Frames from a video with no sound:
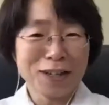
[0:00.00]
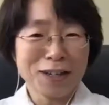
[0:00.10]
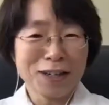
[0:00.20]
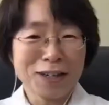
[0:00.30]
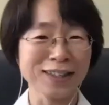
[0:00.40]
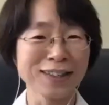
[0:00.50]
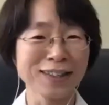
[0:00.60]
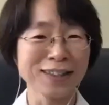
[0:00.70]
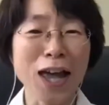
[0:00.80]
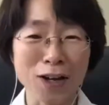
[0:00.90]
that's it,
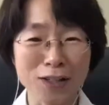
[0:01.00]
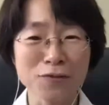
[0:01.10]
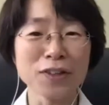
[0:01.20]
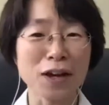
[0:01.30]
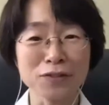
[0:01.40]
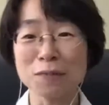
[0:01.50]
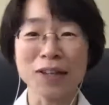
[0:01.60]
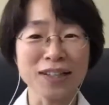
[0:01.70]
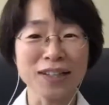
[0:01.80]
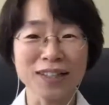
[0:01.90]
even after
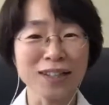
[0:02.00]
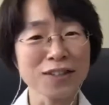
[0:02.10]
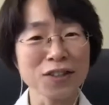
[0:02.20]
PhD,